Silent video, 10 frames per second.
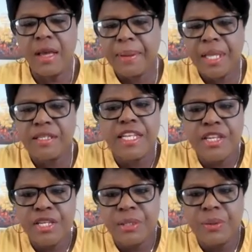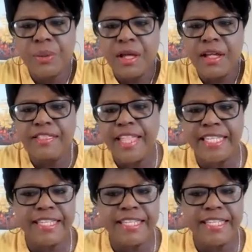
because he knew that